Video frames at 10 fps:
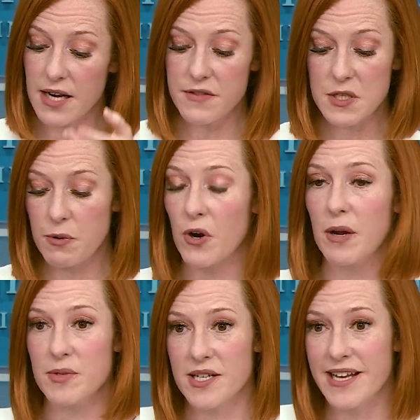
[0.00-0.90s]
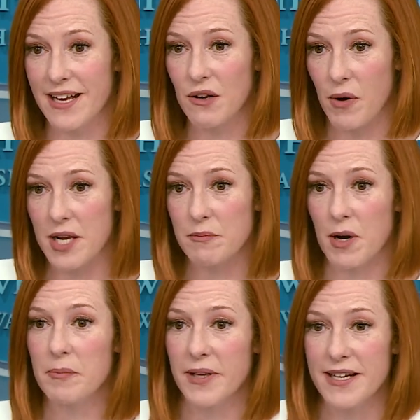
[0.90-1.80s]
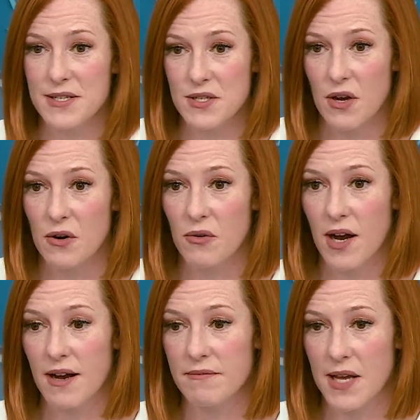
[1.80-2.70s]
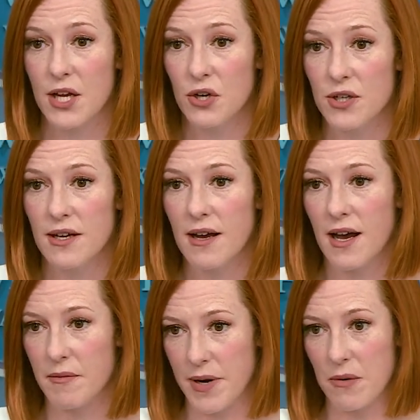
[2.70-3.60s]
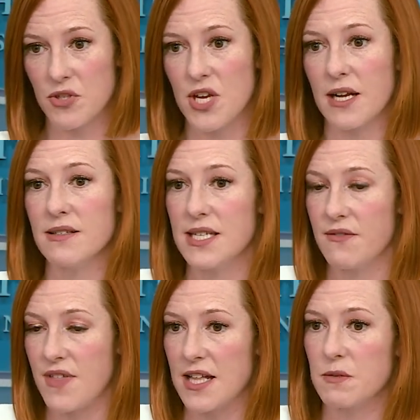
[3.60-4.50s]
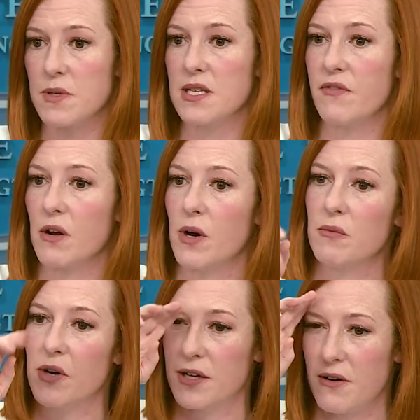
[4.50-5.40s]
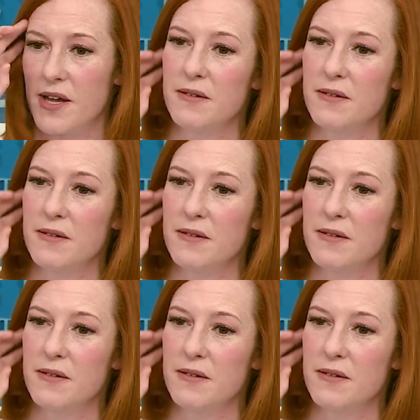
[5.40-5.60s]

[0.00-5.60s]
of these programs could end quite abruptly, so it could, but I will check and see if that specific one would. Go ahead.